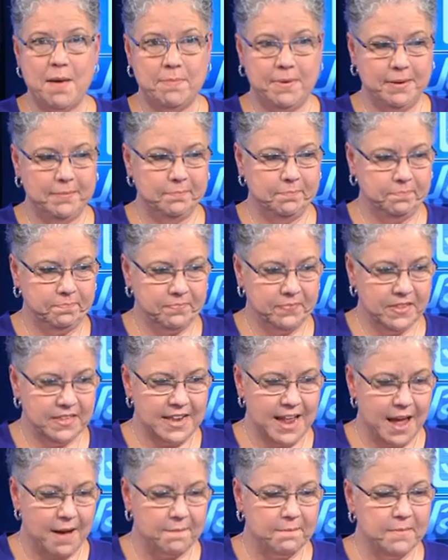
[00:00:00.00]
happen.
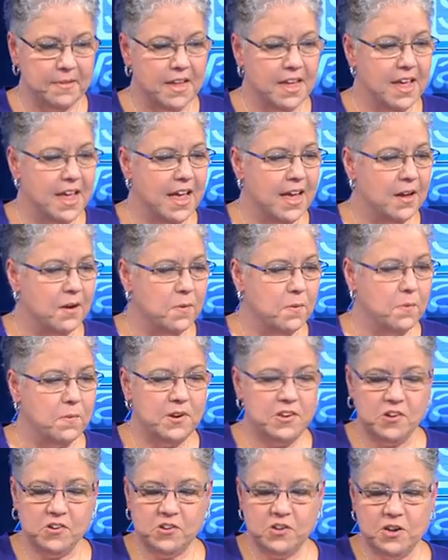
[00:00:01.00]
Now,
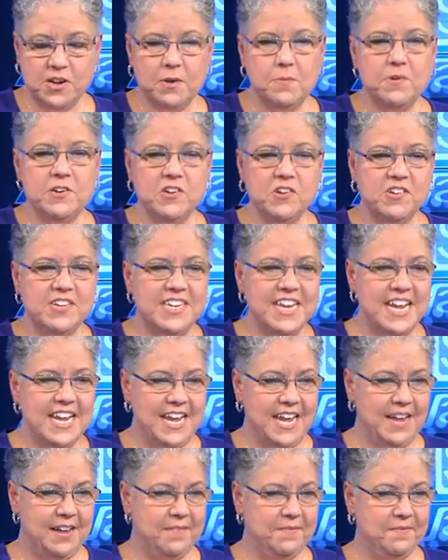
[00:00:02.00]
when you're dig when you're
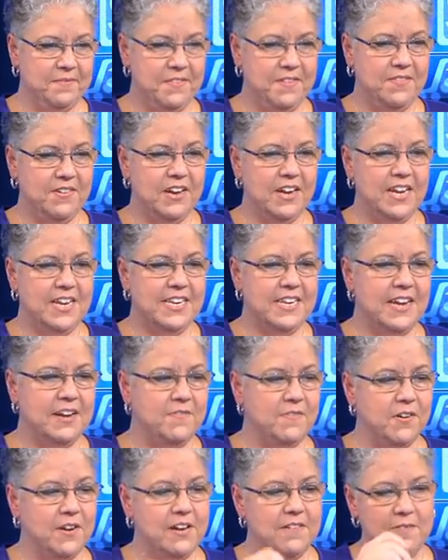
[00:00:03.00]
digging, if you're going to
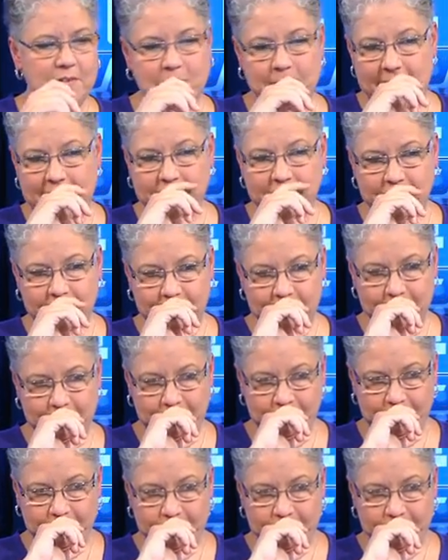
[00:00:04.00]
dig for information,